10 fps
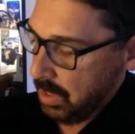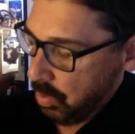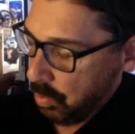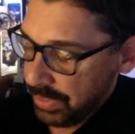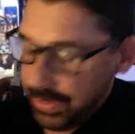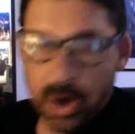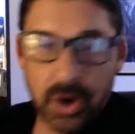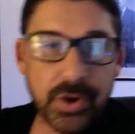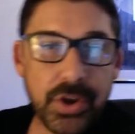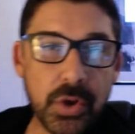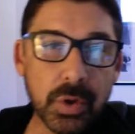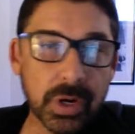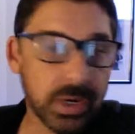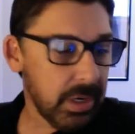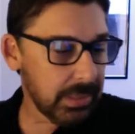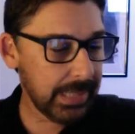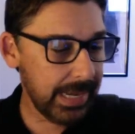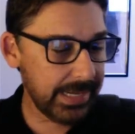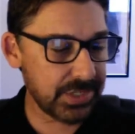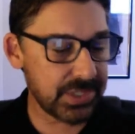With our newer
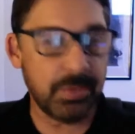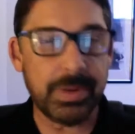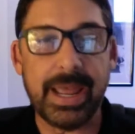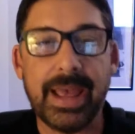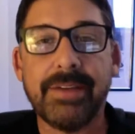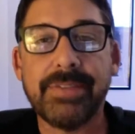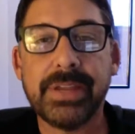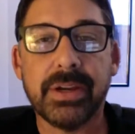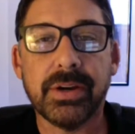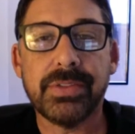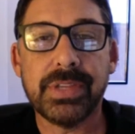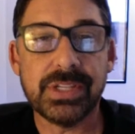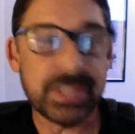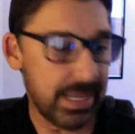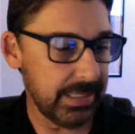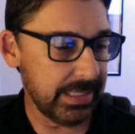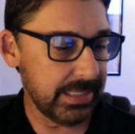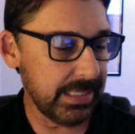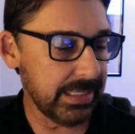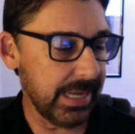lights that we have here, these LED
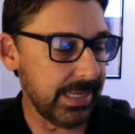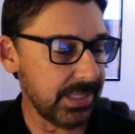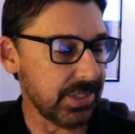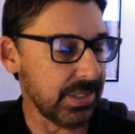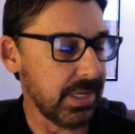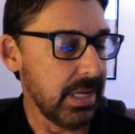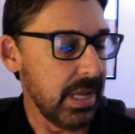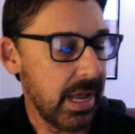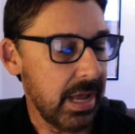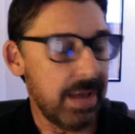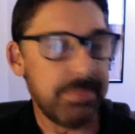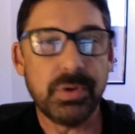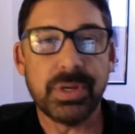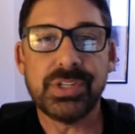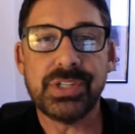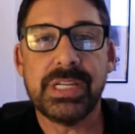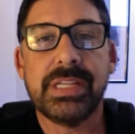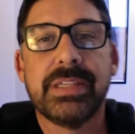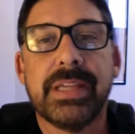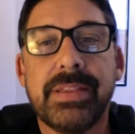lights, you can see
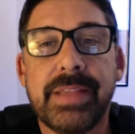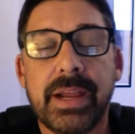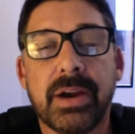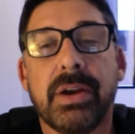that they